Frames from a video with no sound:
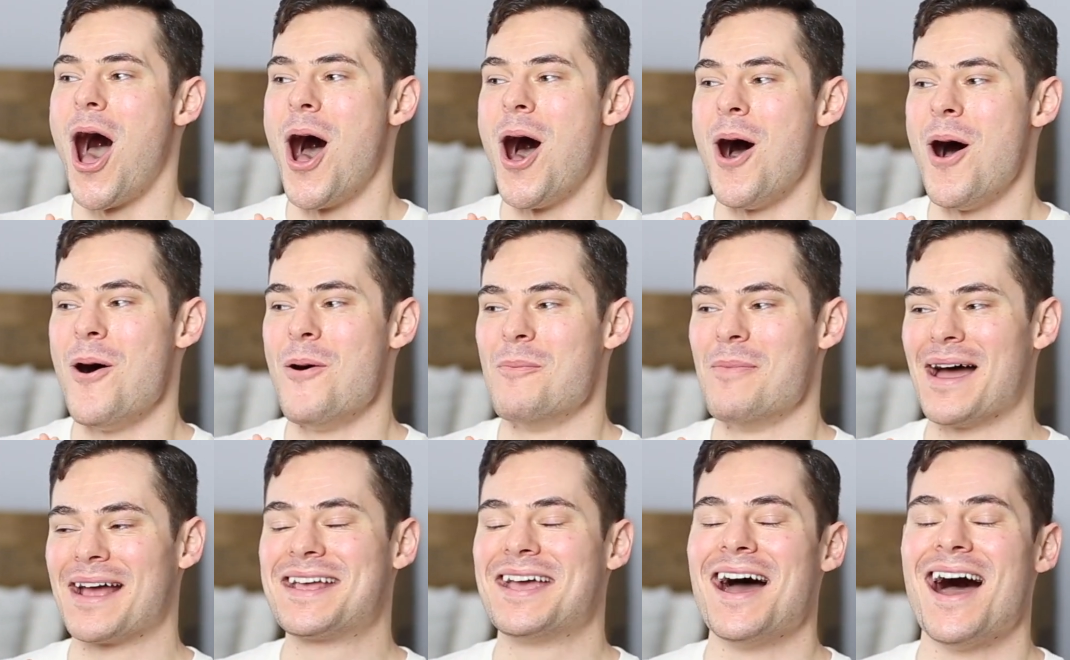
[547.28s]
Oh
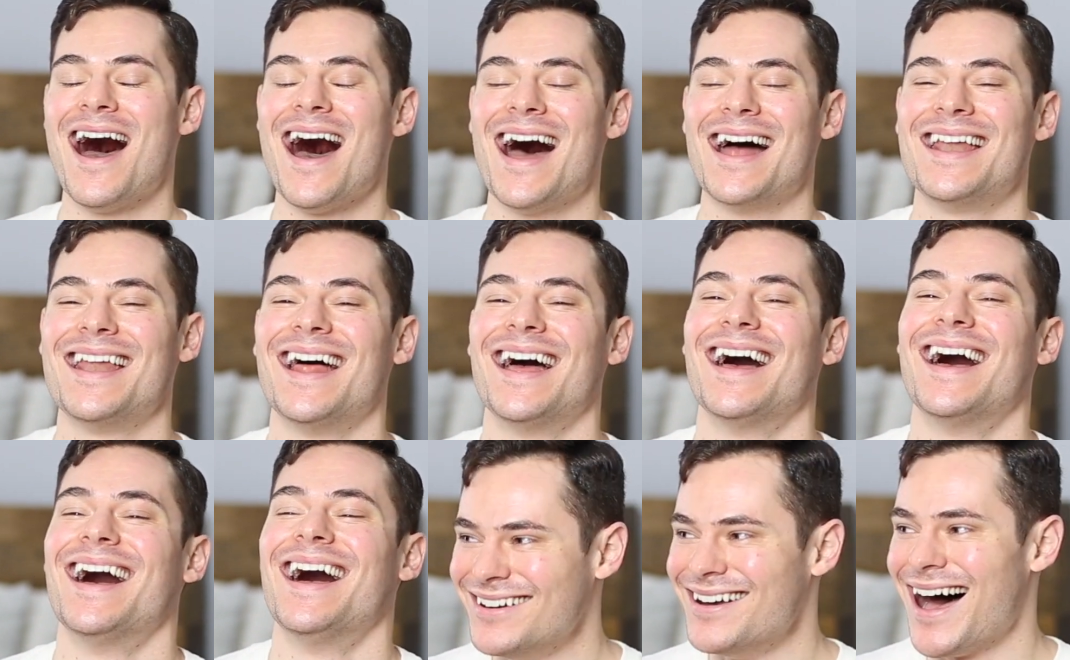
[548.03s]
my
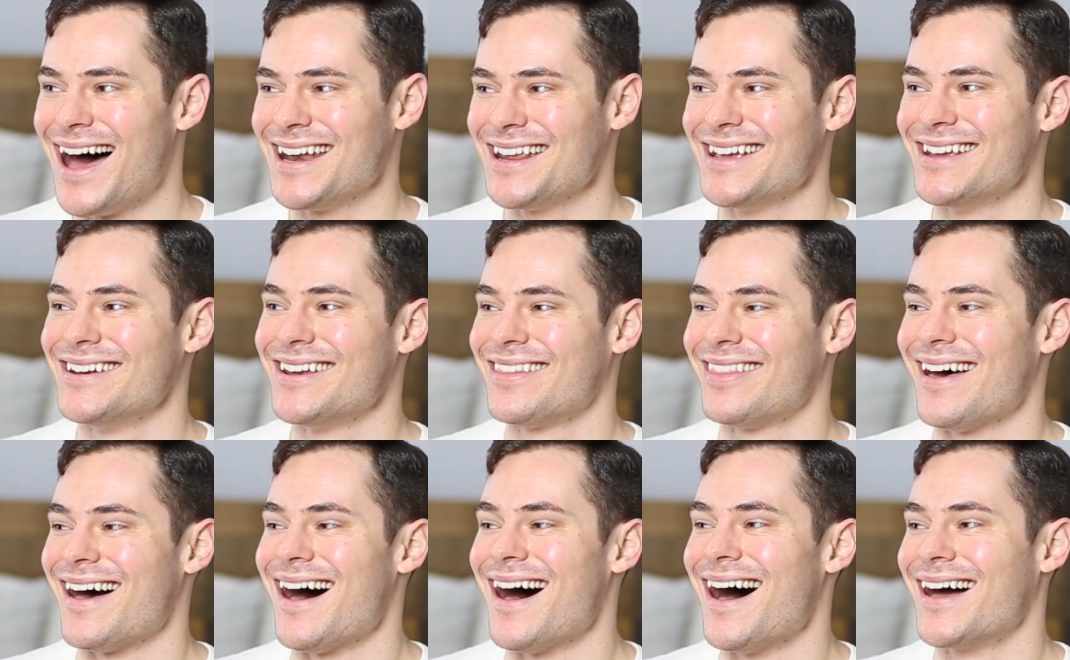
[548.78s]
God. Not into
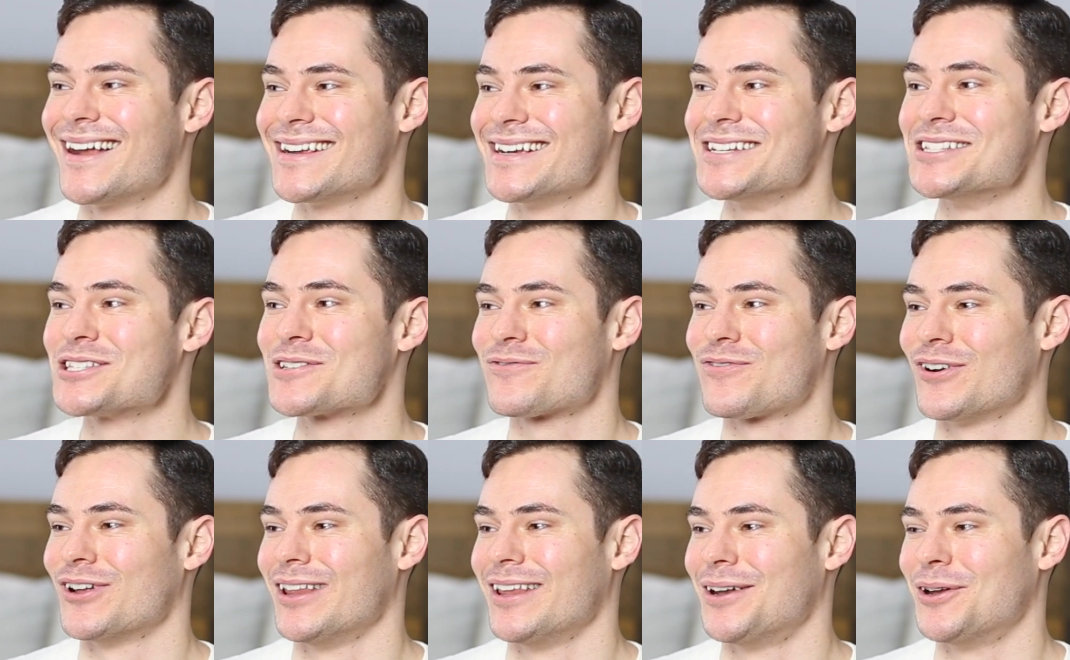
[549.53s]
the audience
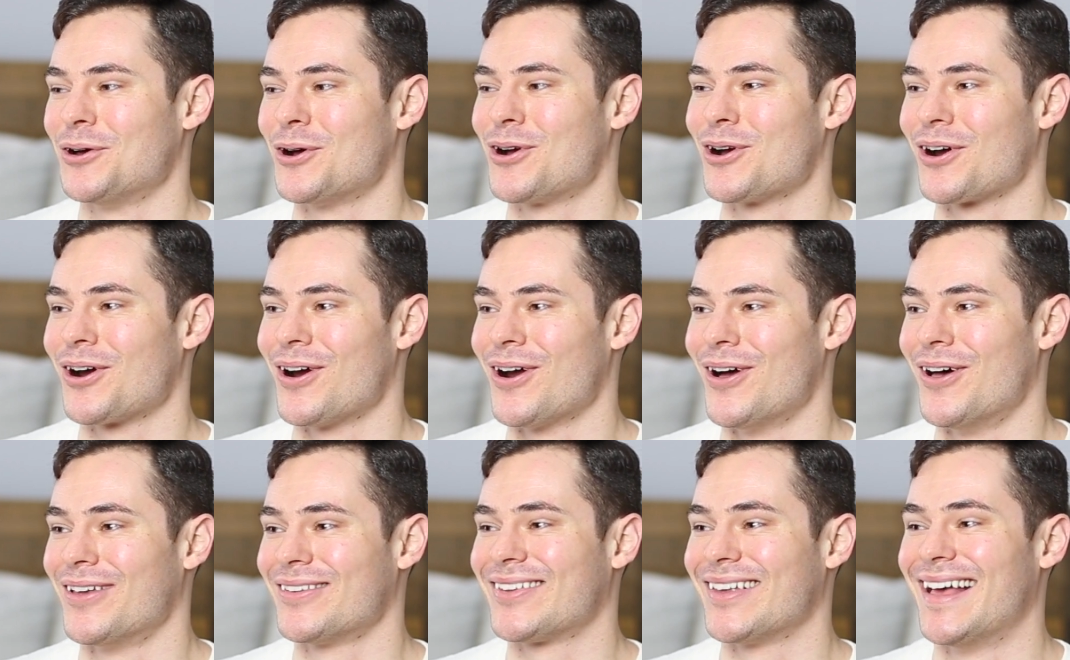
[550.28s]
for little
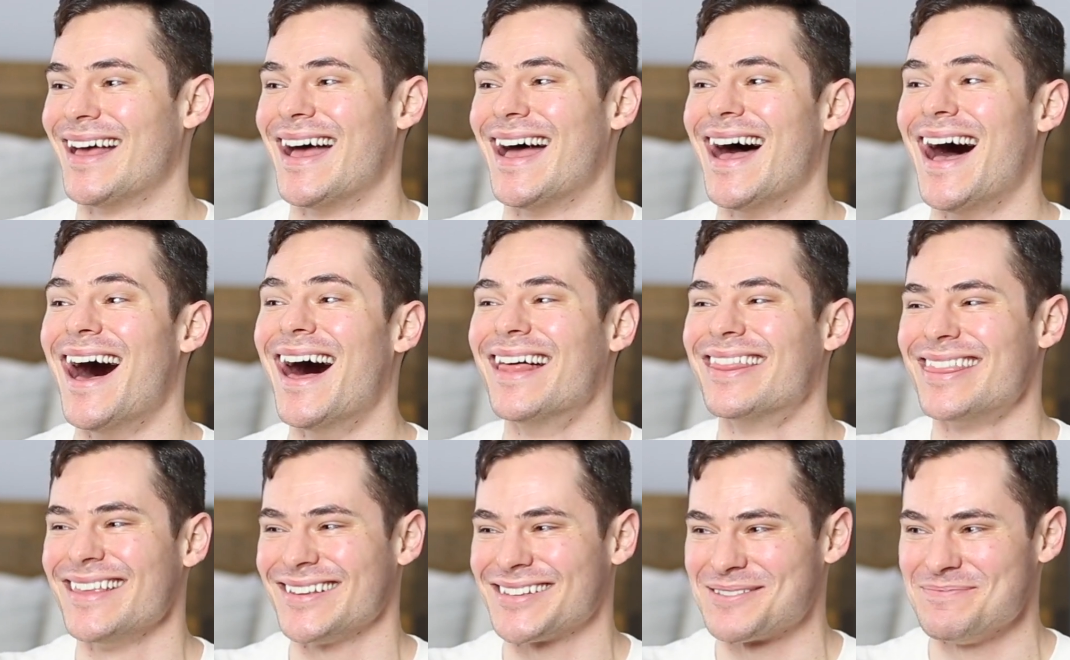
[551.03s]
girls.
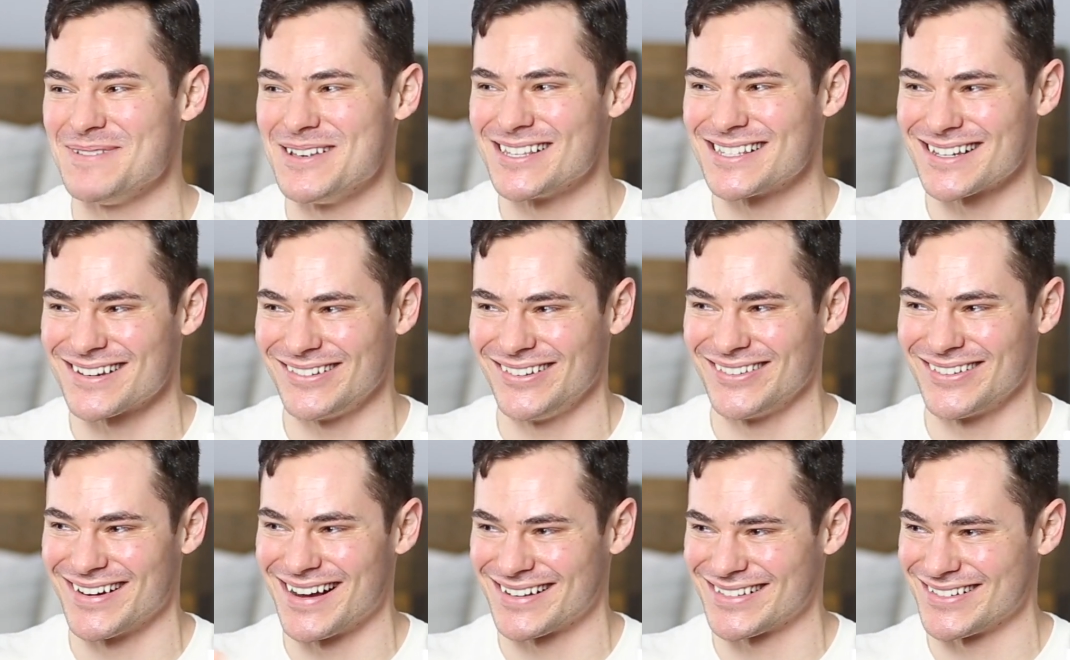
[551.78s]
This musical
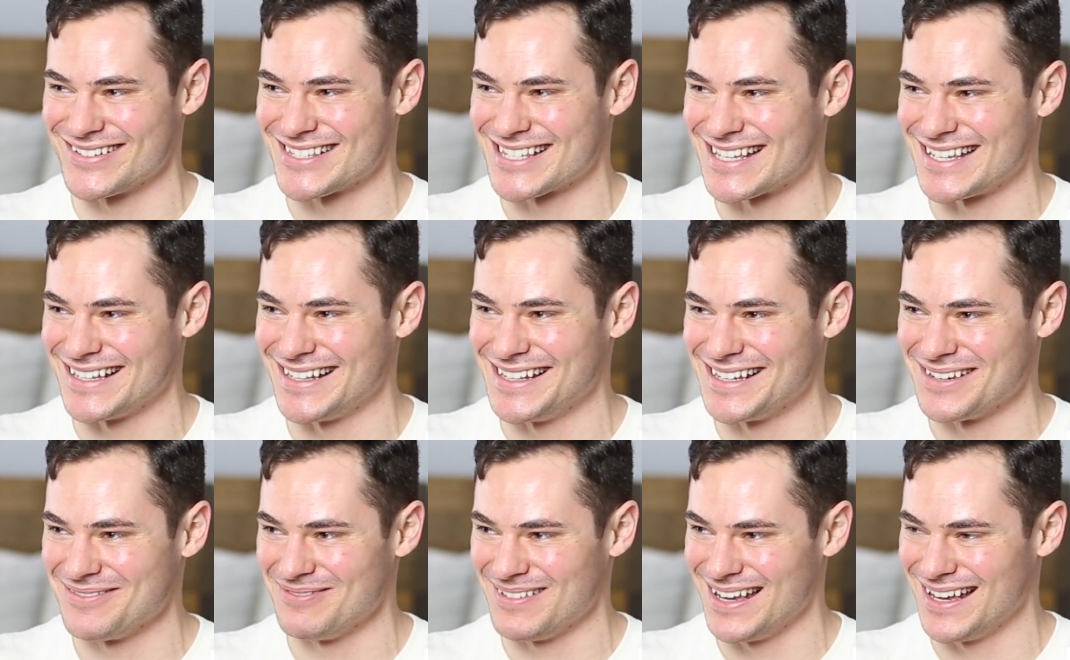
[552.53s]
director's
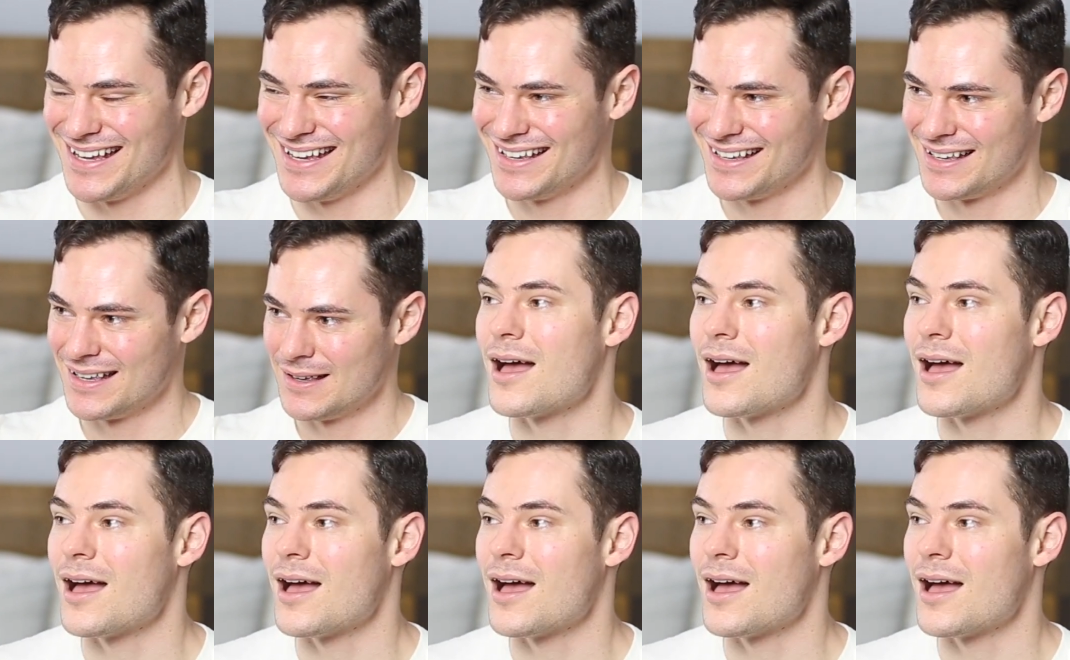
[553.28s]
killing me.